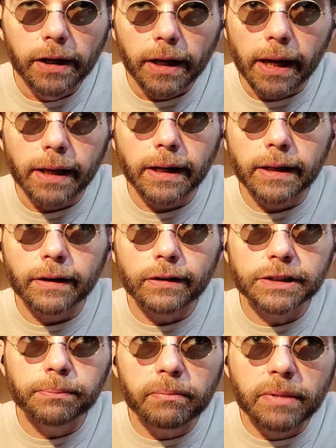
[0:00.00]
And
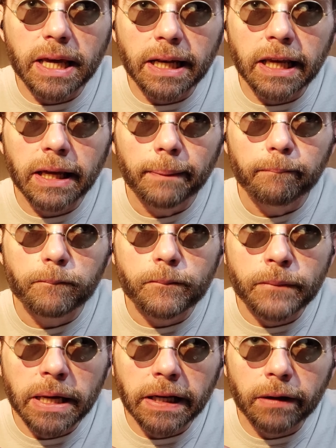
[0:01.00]
there's many,
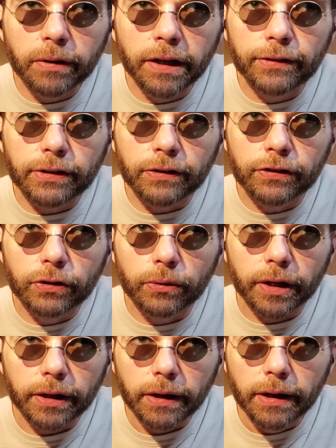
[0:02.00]
many reasons to
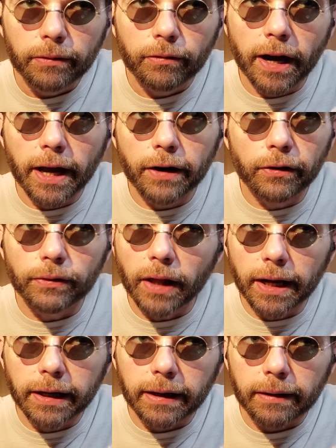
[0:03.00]
it why I don't
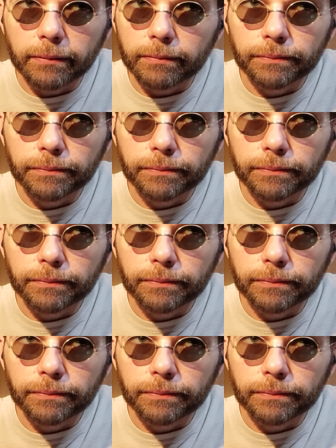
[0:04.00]
like it.